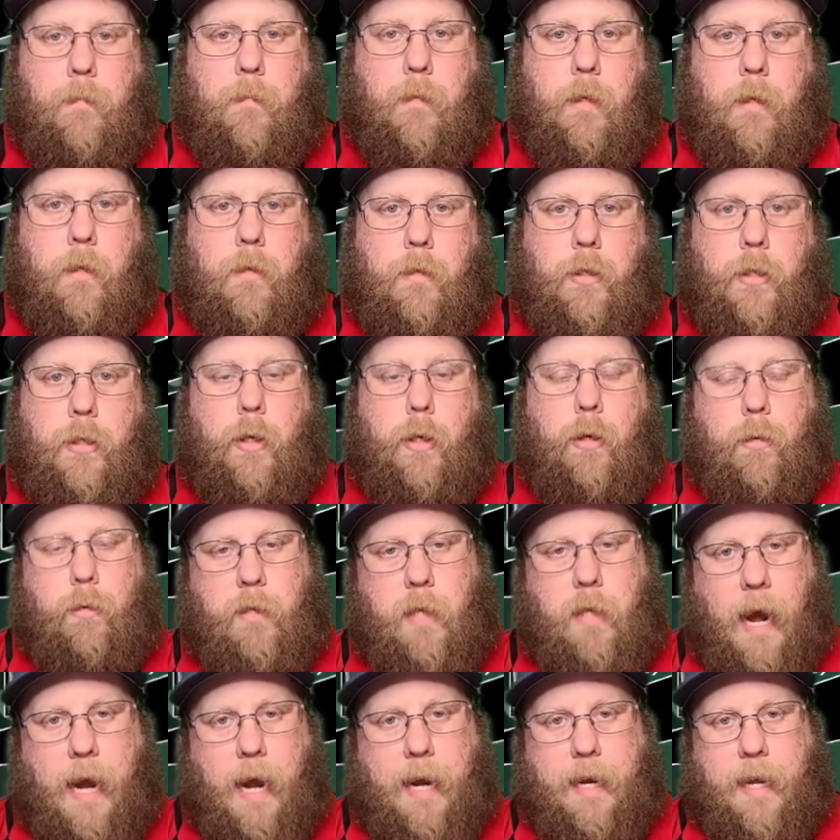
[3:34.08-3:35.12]
two
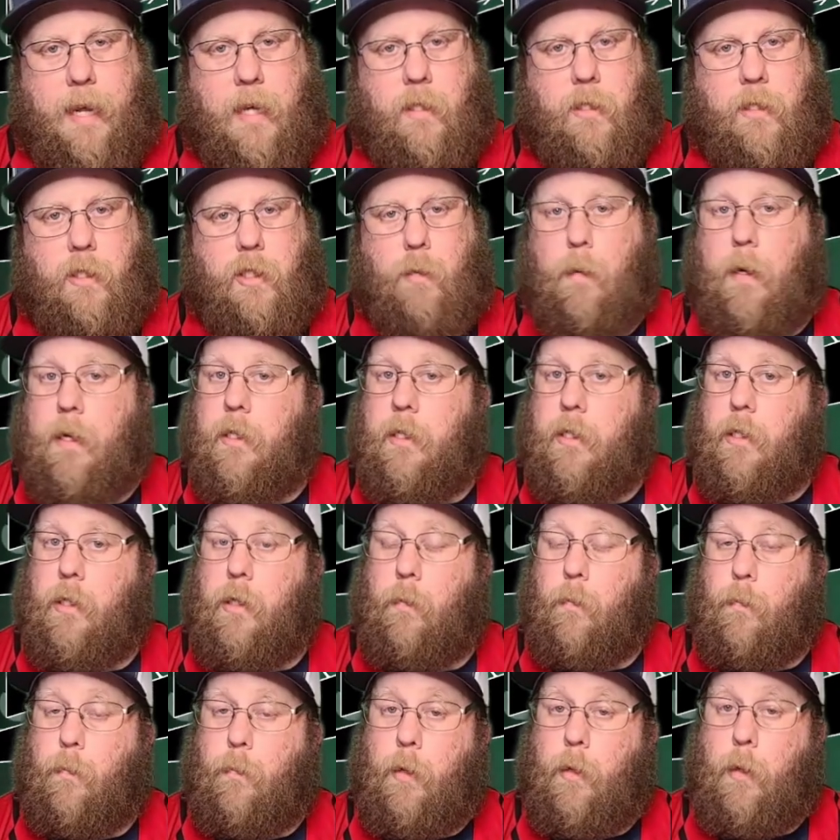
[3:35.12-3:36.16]
tight ends, especially
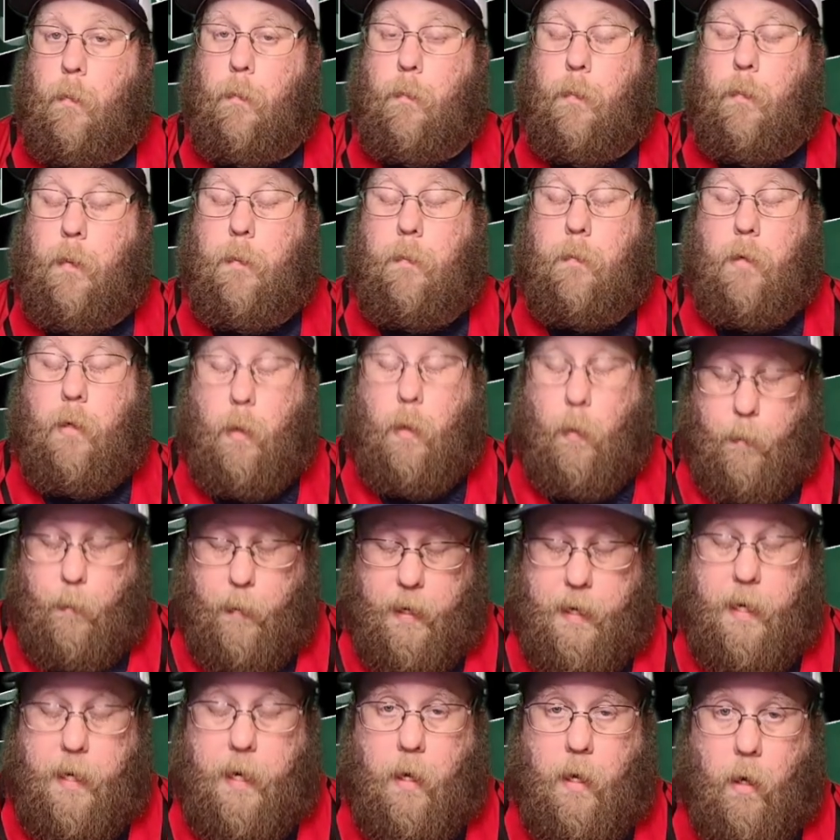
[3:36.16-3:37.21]

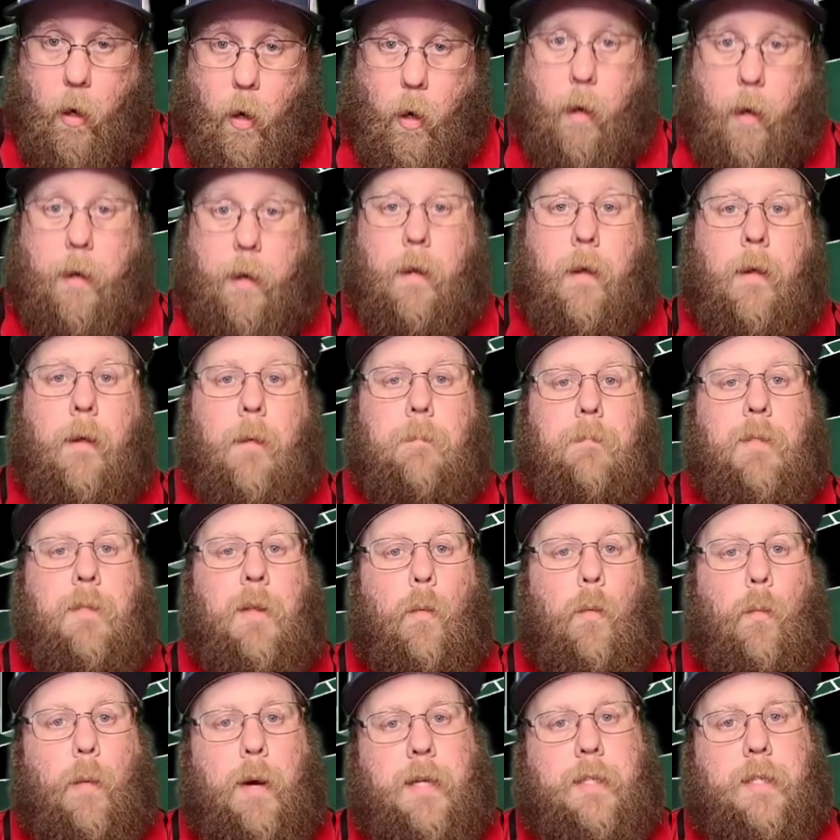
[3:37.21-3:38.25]
depending on
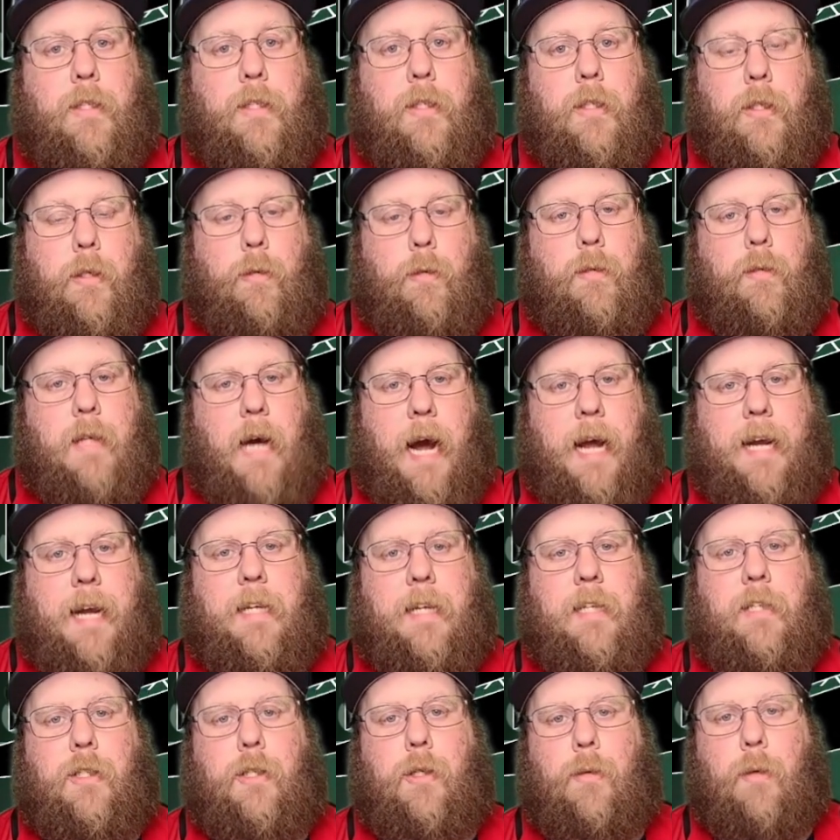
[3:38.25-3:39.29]
which two tight
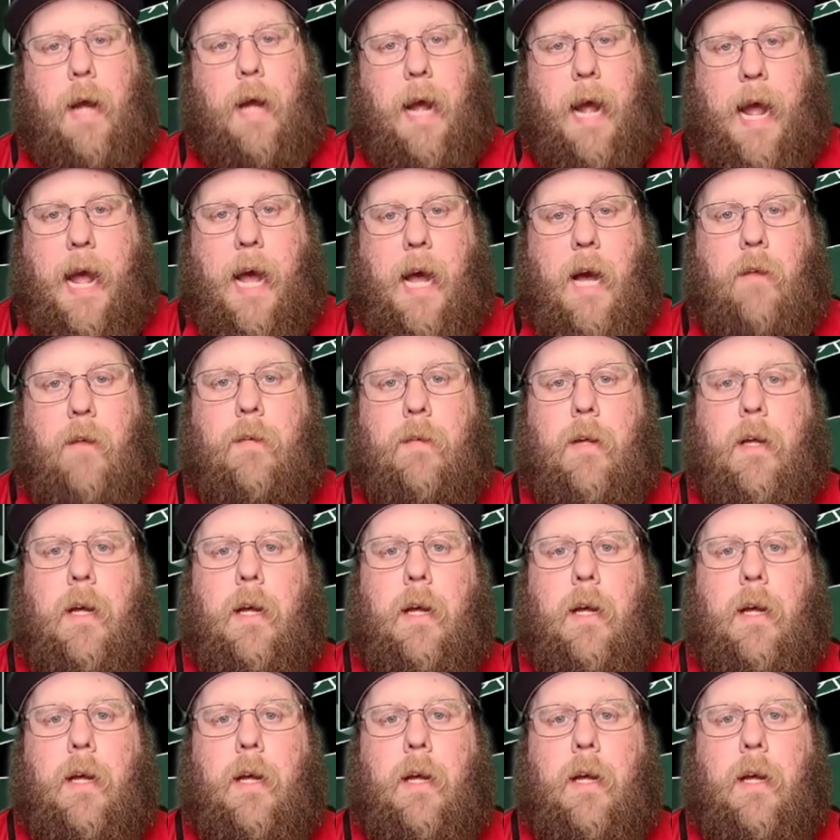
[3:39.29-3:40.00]
ends you have,